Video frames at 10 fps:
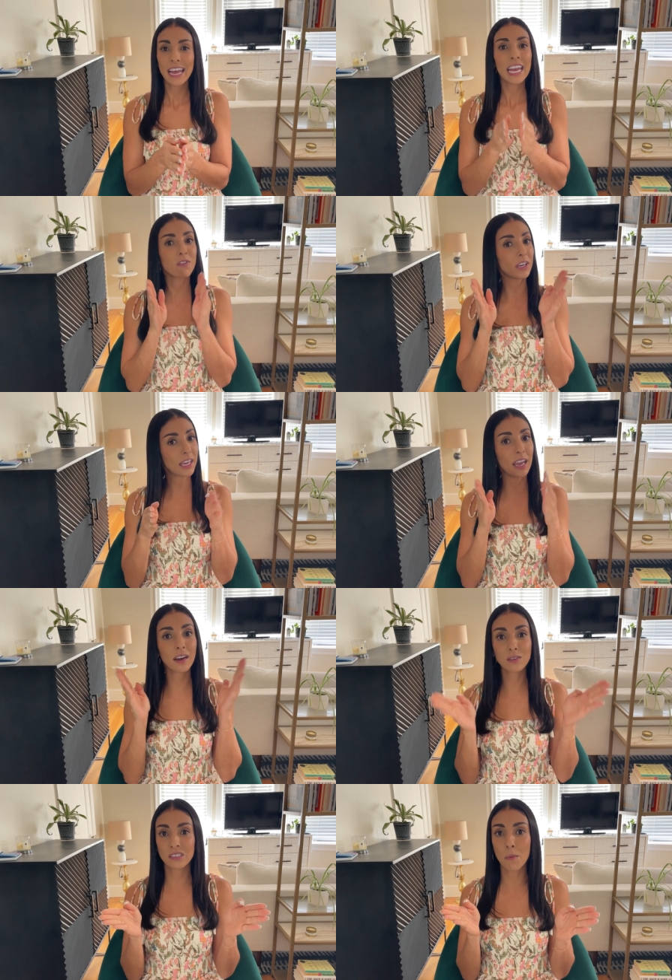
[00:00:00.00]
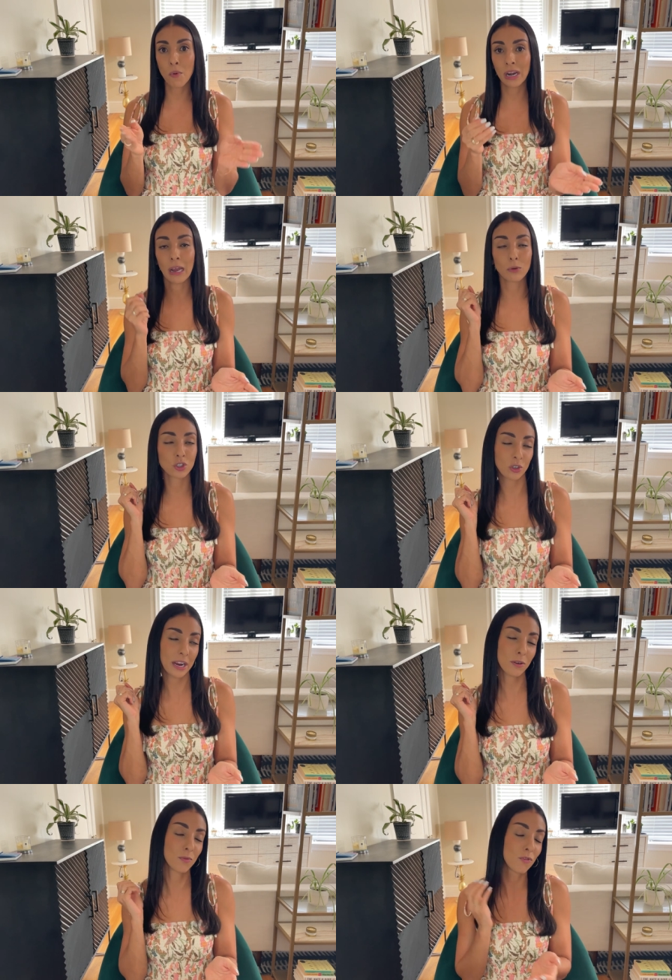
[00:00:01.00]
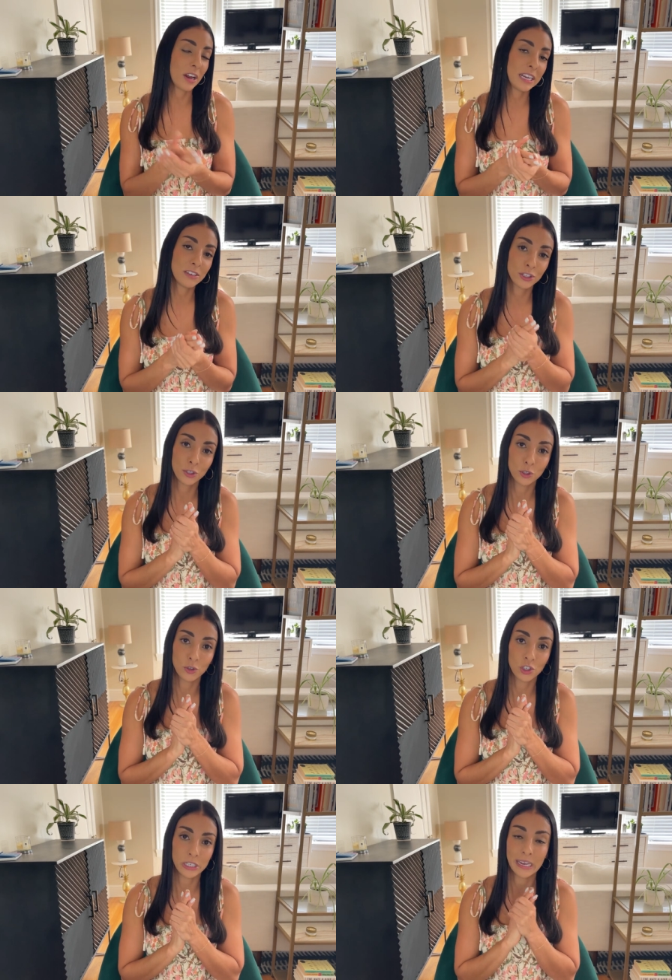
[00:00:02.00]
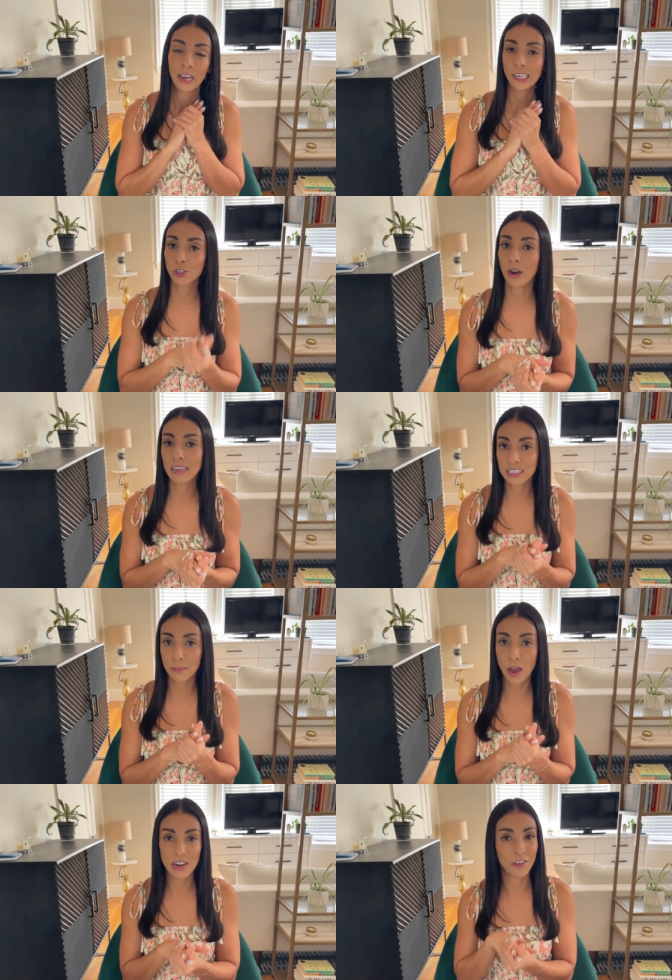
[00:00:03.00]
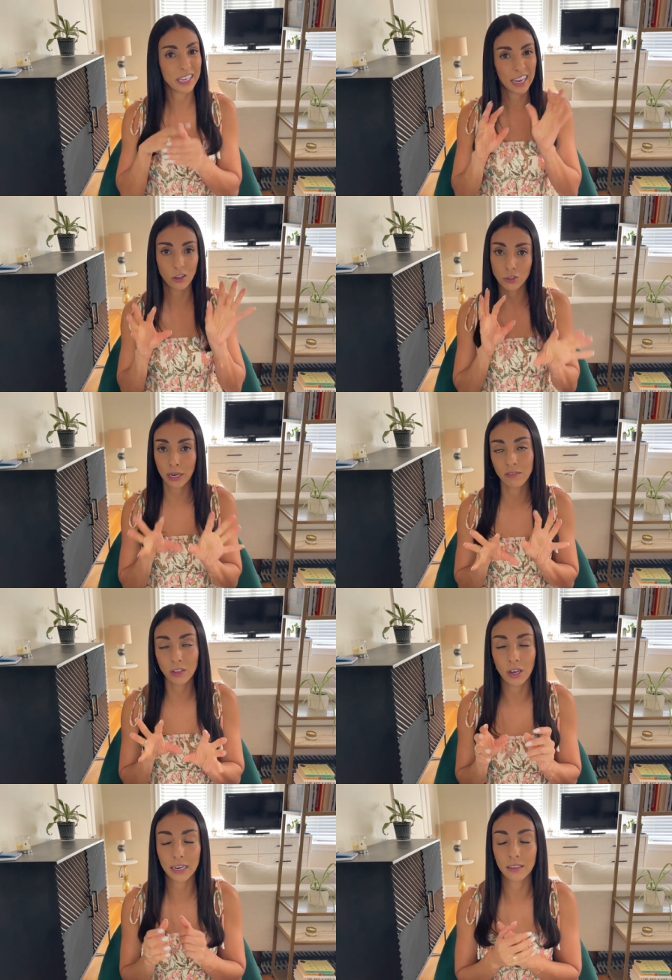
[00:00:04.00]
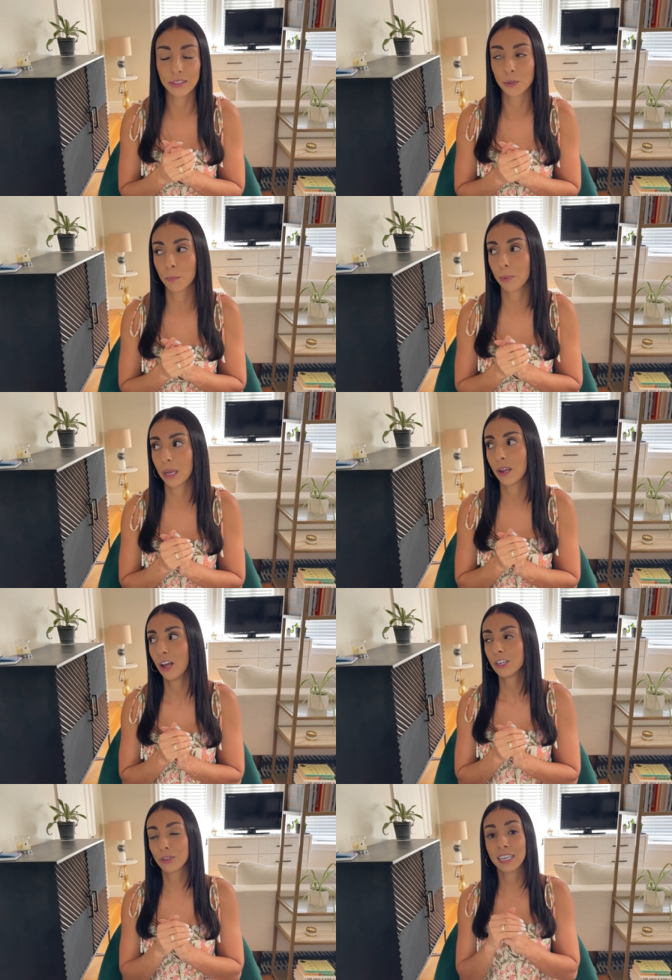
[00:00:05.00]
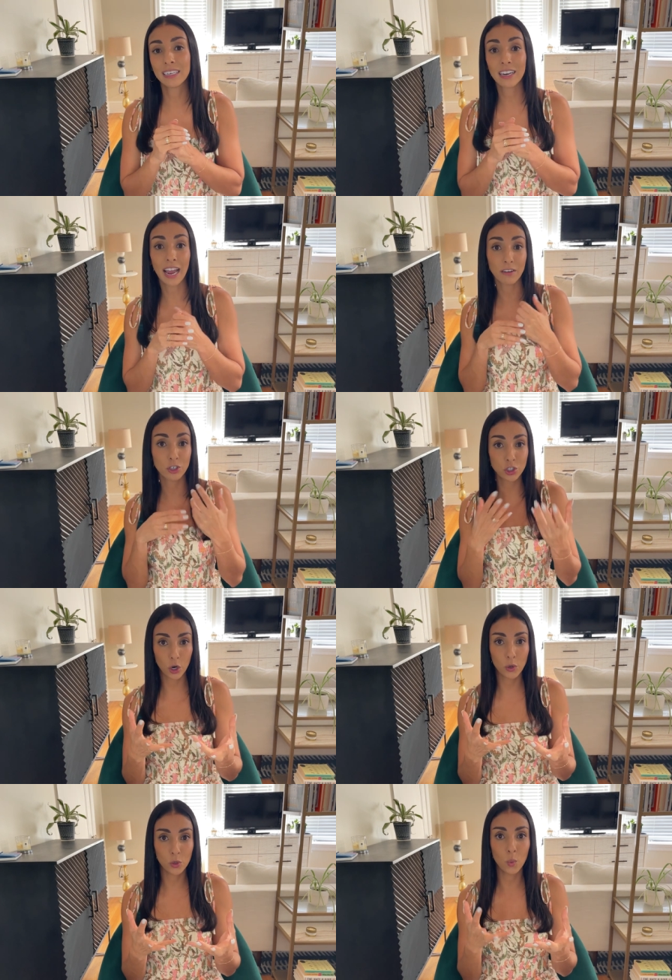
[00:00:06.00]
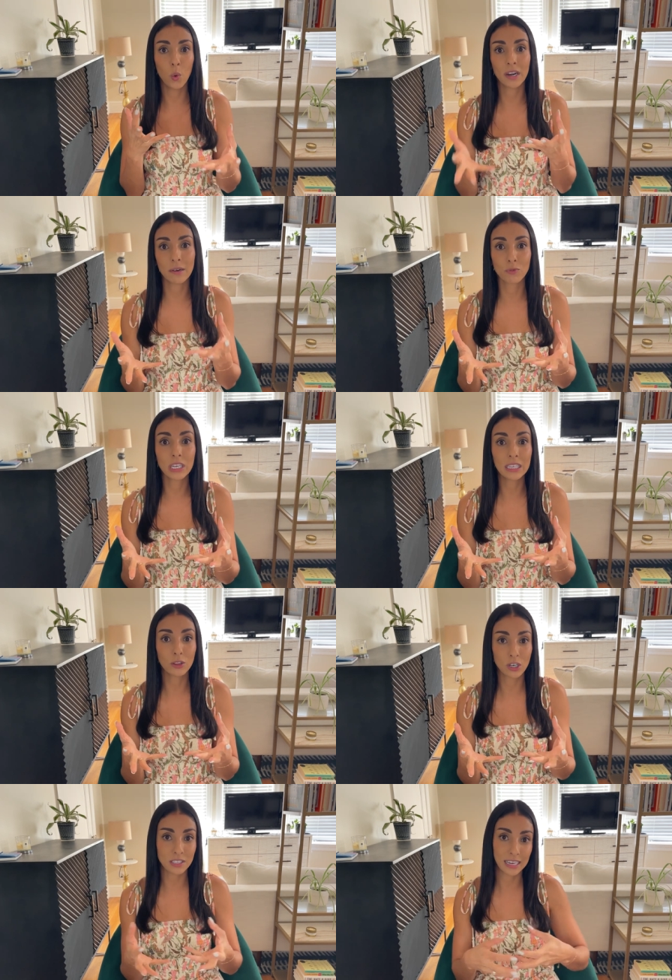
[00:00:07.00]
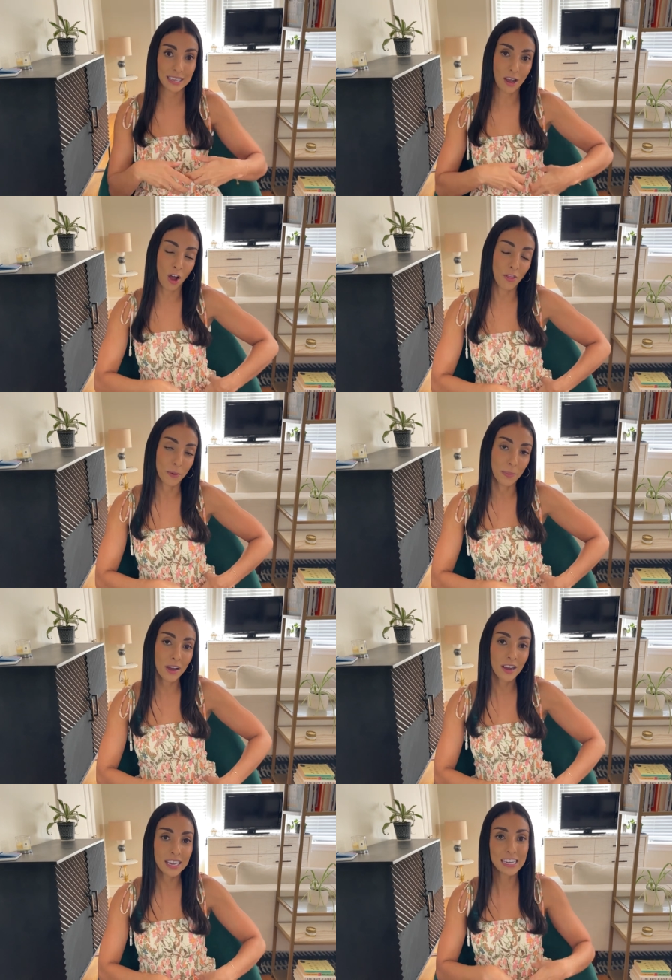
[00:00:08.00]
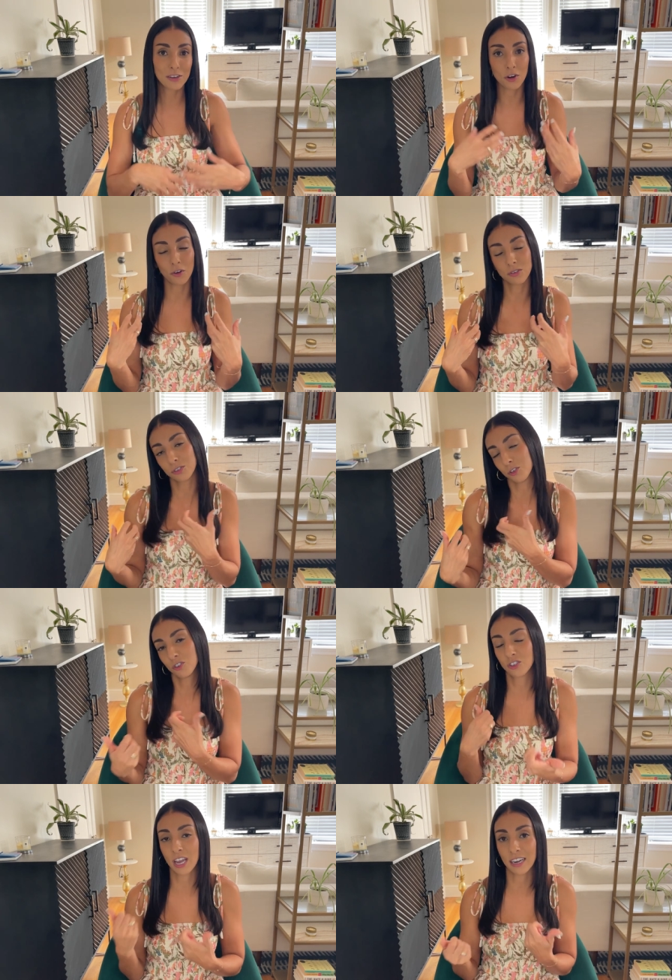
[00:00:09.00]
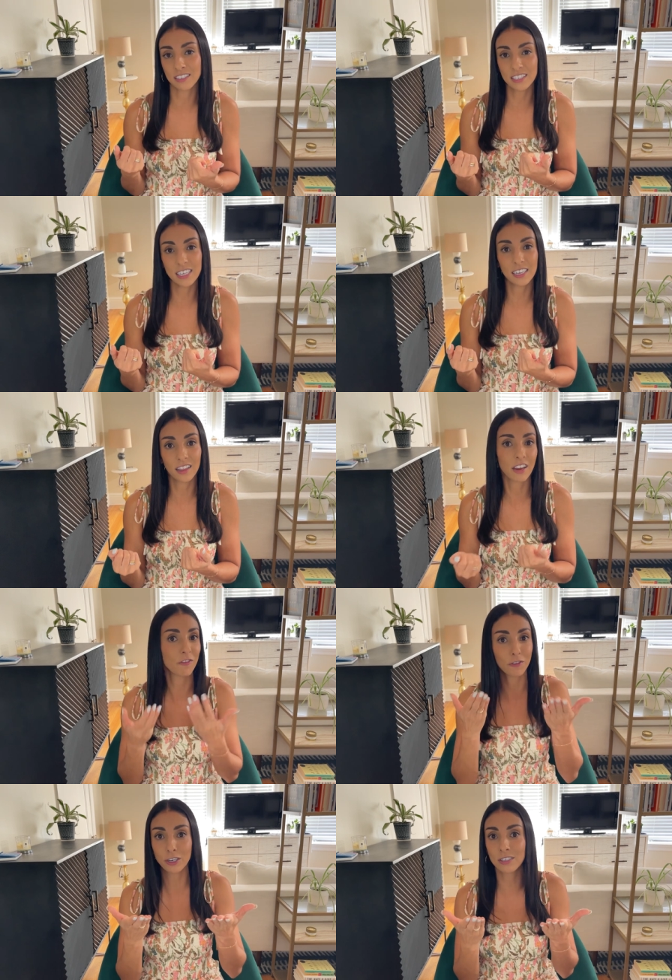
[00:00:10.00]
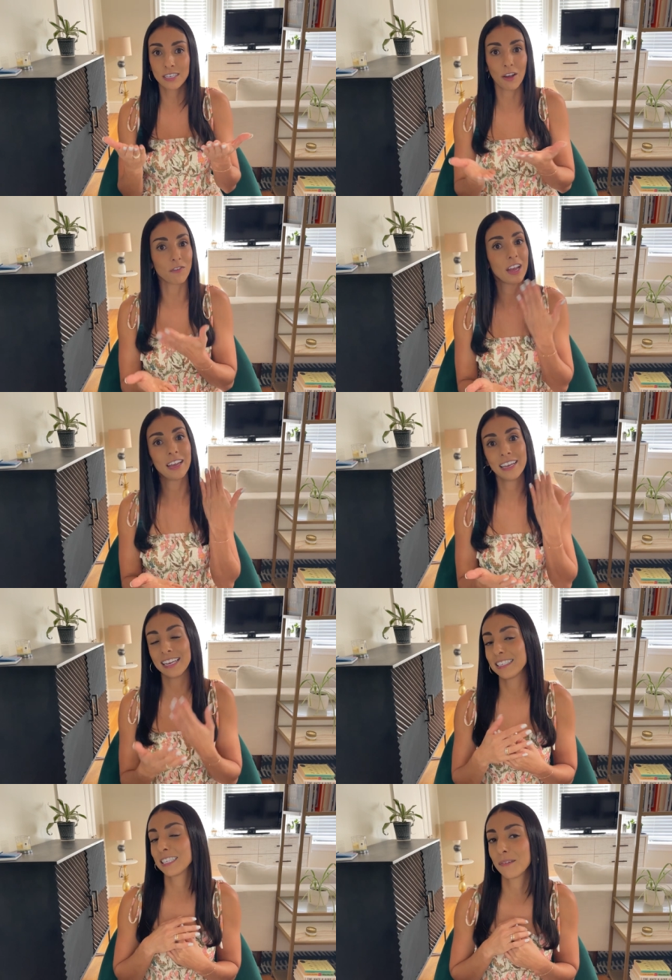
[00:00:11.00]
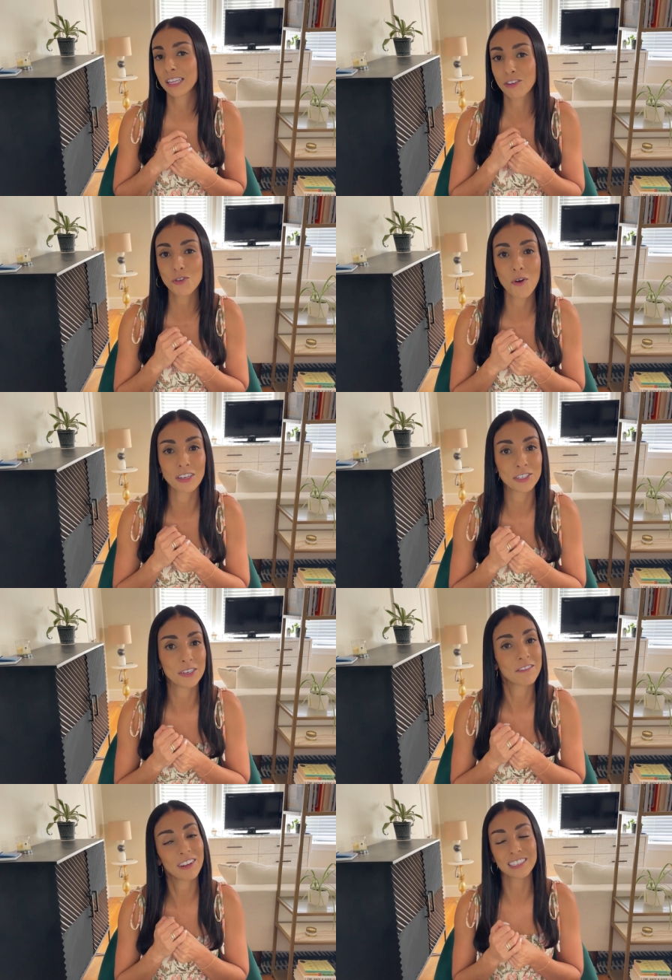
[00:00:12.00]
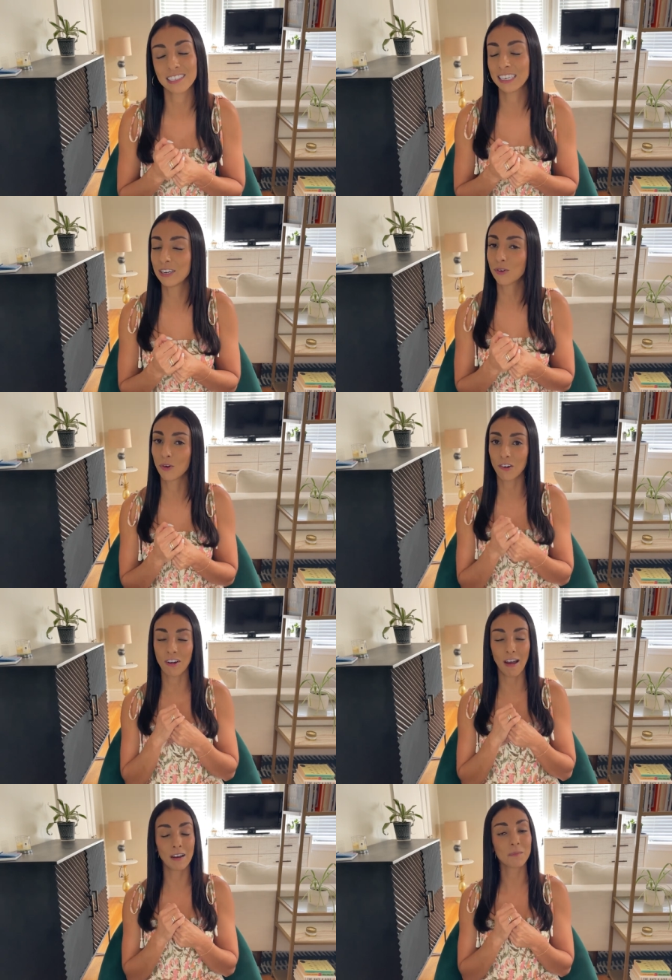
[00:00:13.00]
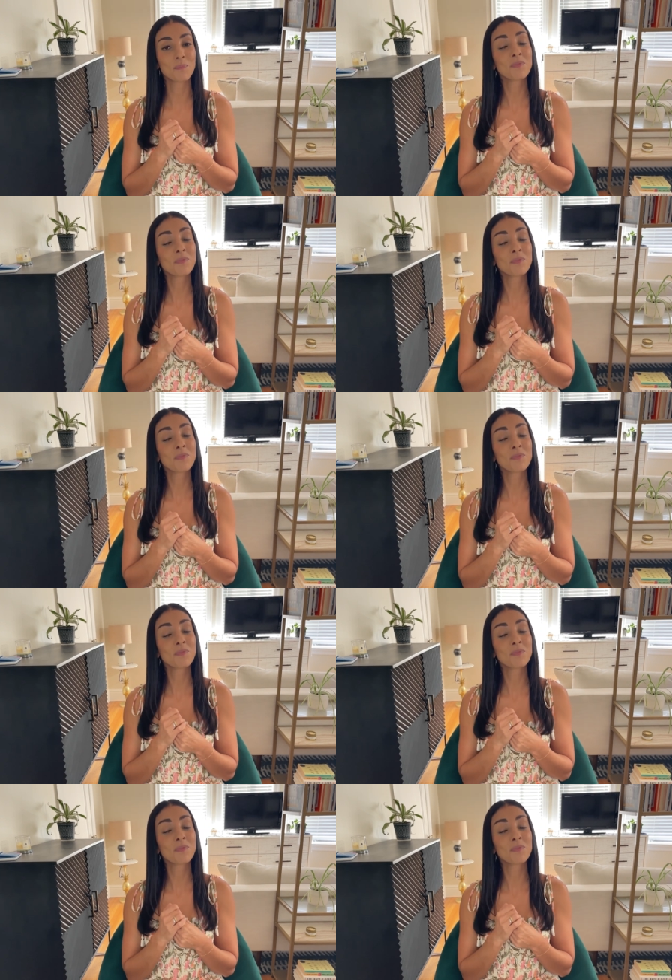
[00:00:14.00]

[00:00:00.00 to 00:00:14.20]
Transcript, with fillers: If I can at some point, I will try to run into Gucci, try some on. If I can, I'll try and vlog it a little bit so I can kind of show you what it really looks like, like on the body, you know, so you just kind of see like for yourself, is it something that you want to invest in or not?